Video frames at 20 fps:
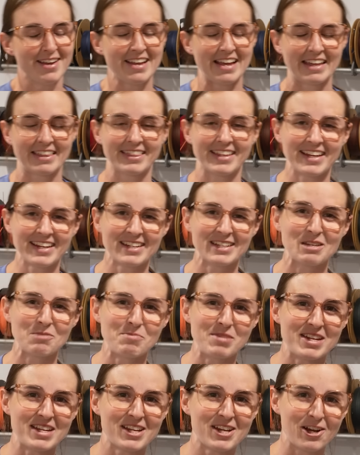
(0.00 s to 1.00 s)
I'd like it to
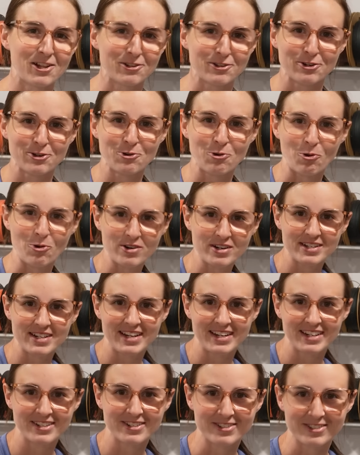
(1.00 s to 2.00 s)
be color
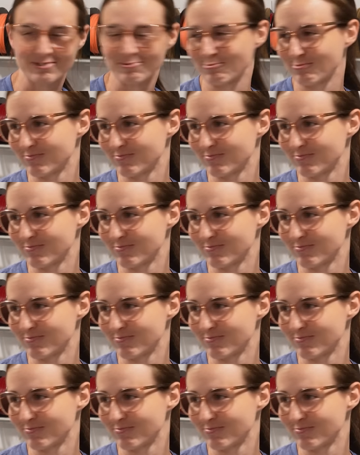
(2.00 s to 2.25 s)
coordinated or